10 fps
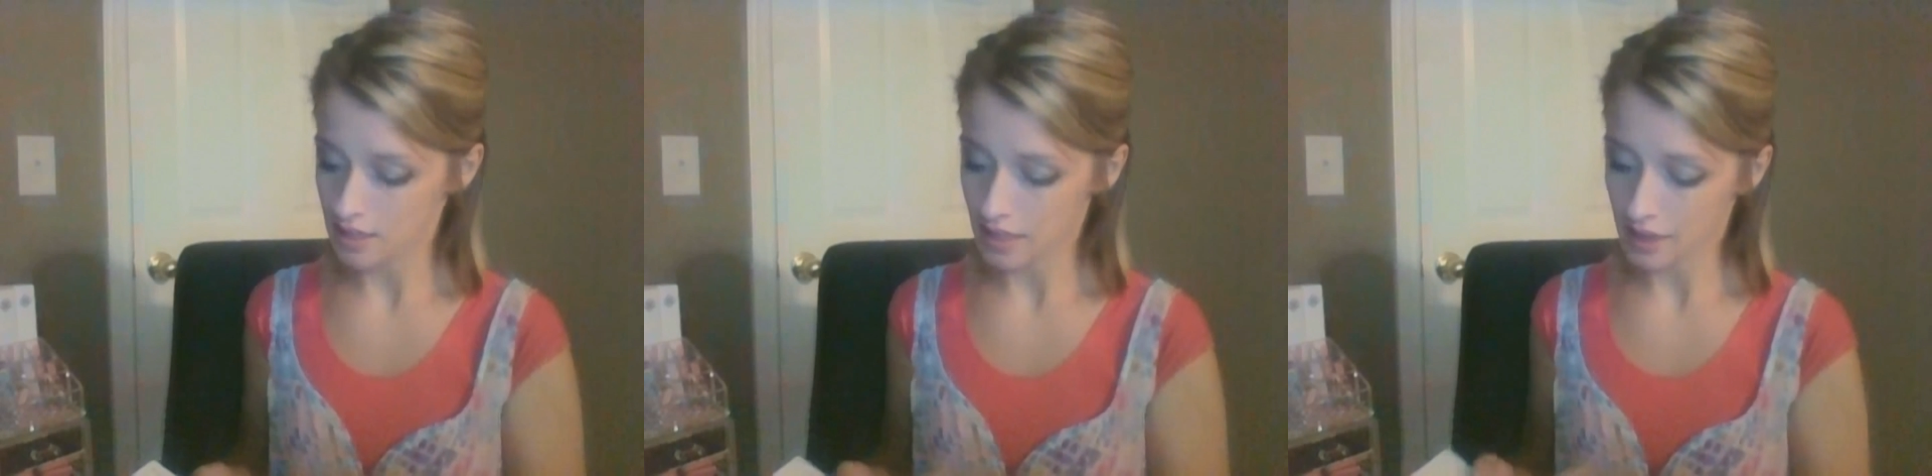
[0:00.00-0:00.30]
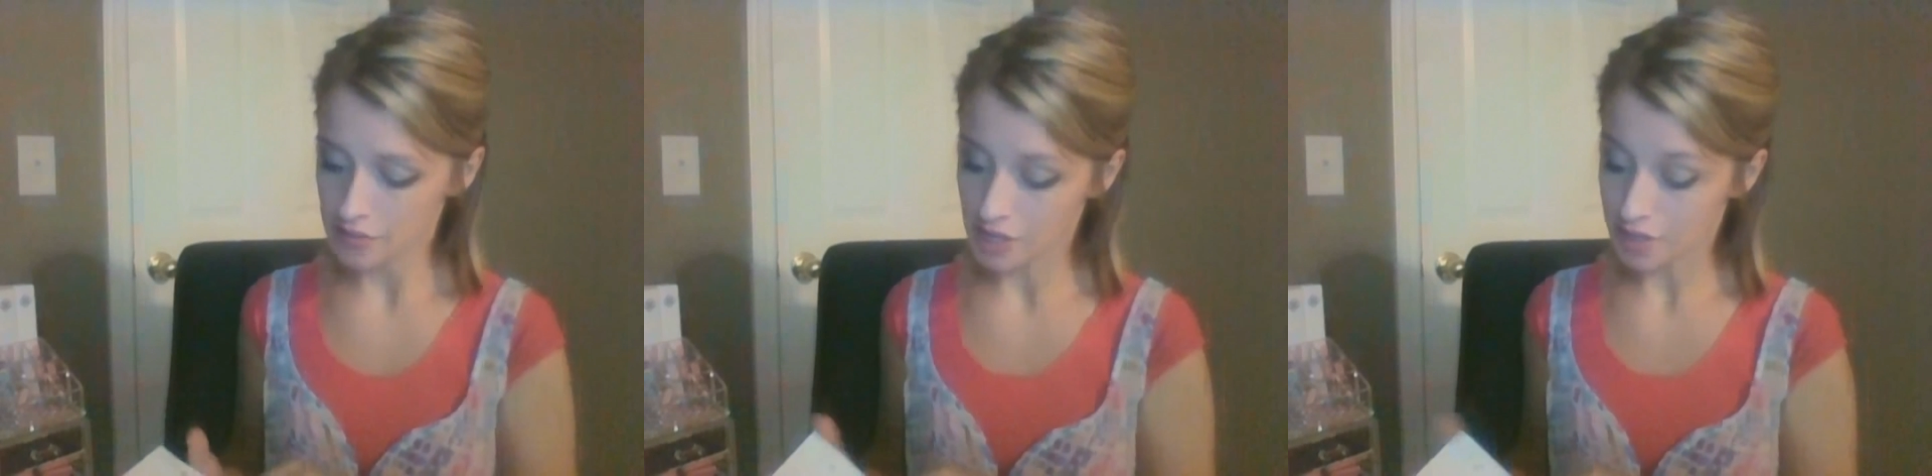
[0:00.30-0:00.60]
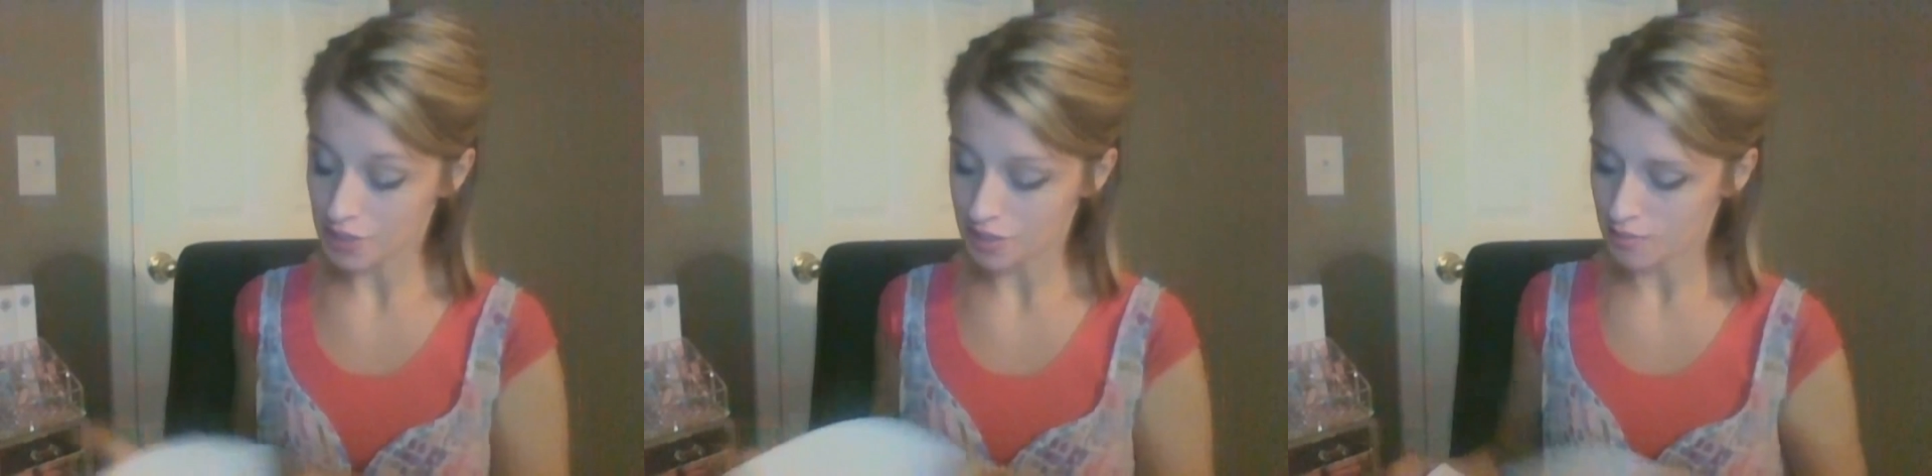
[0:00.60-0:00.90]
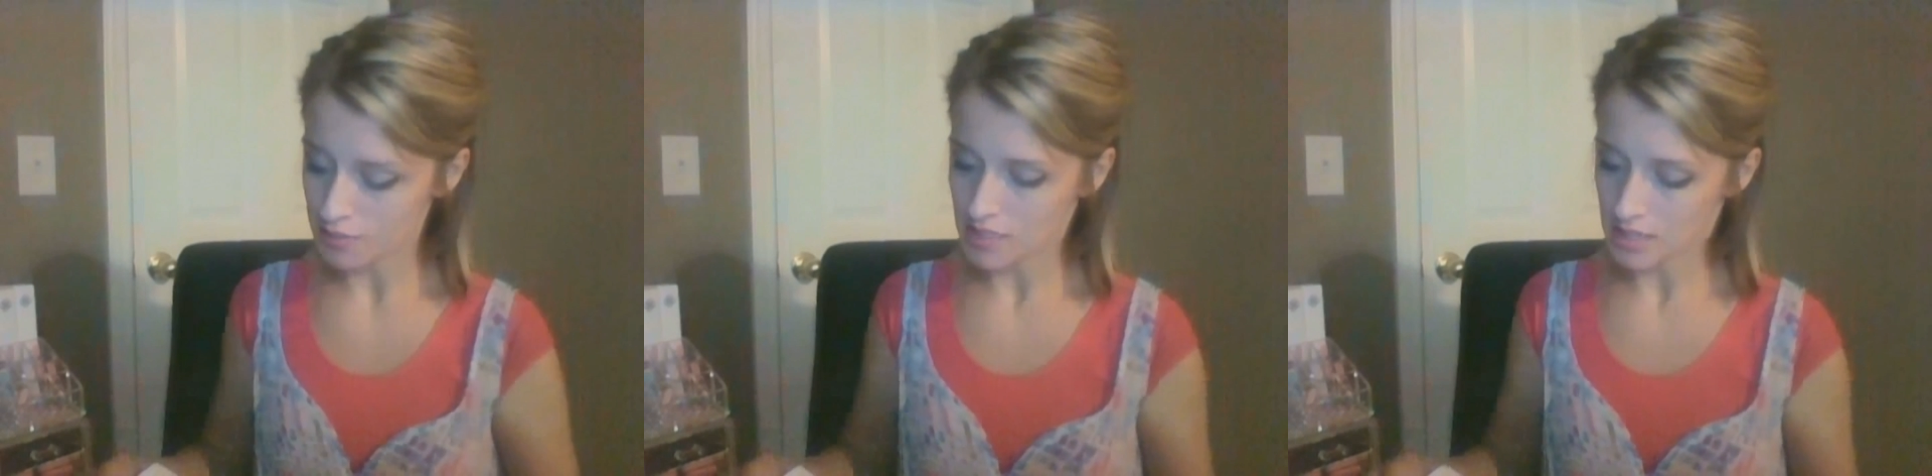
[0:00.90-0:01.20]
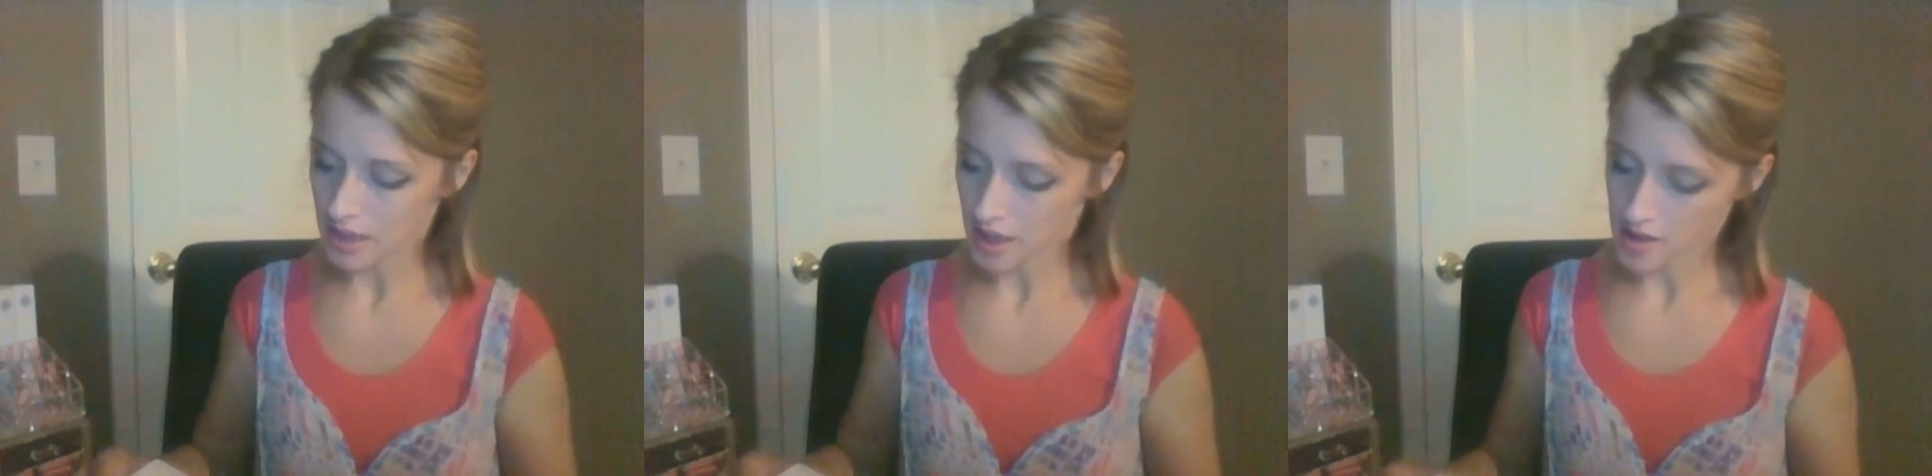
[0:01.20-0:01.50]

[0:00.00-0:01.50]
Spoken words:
life changer. So let me see.